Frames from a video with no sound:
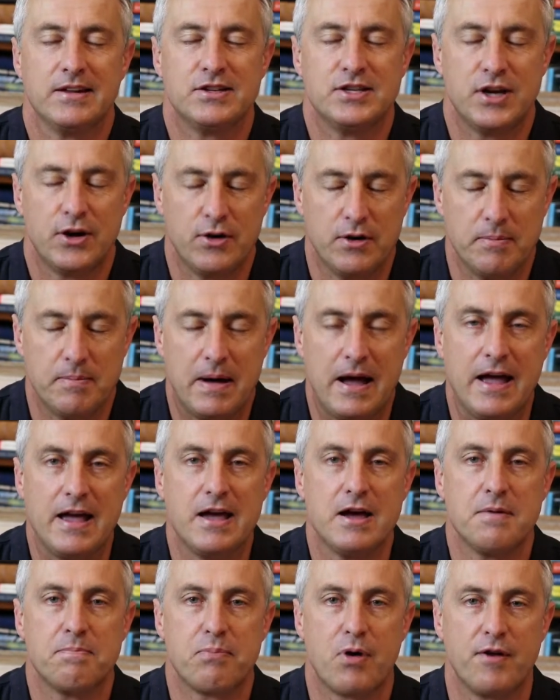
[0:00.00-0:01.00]

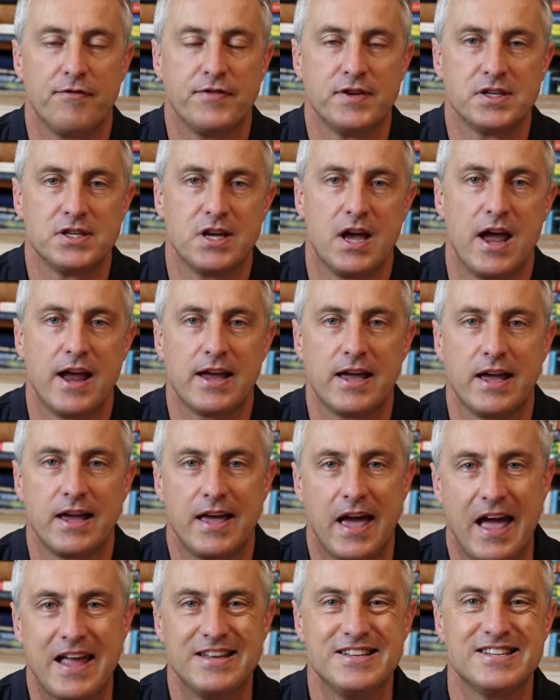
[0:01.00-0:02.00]
Jeremiah prophesying
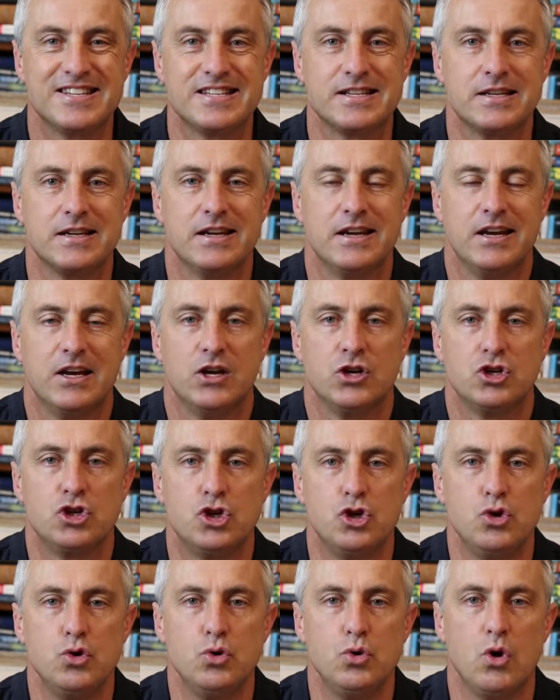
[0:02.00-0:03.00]
against
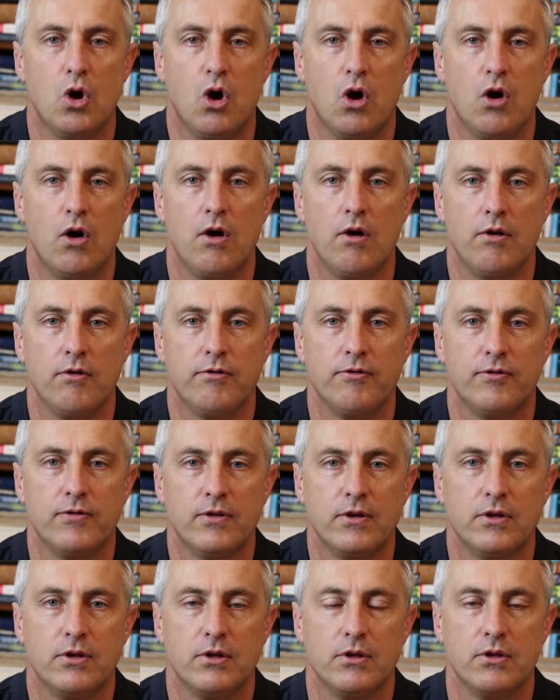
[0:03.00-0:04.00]
two of